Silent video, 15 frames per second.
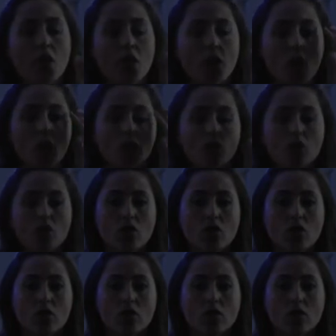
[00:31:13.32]
thought.
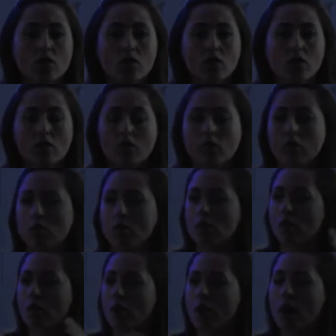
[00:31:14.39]

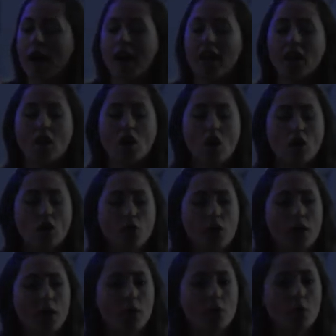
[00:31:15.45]
I got
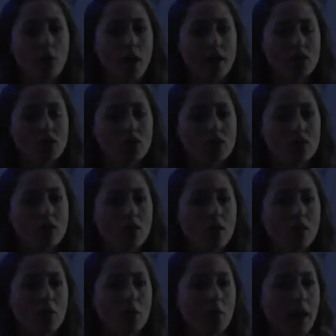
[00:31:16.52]
really impressed
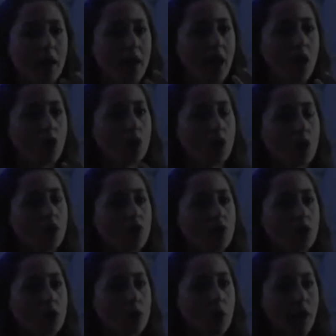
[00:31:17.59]
by how brave
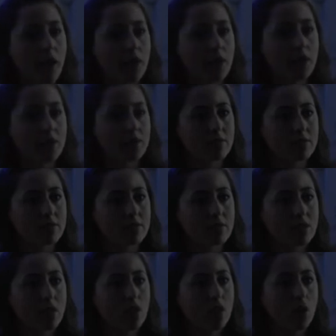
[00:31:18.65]
you were,
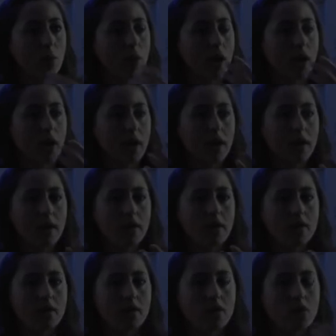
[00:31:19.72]
by
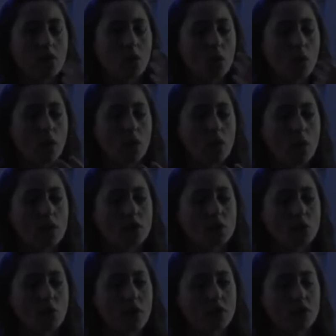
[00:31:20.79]
the way you
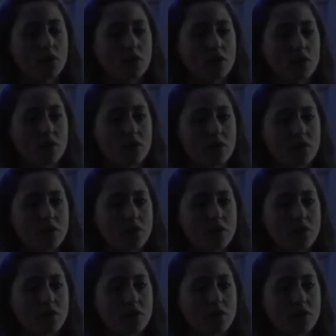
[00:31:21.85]
expressed this.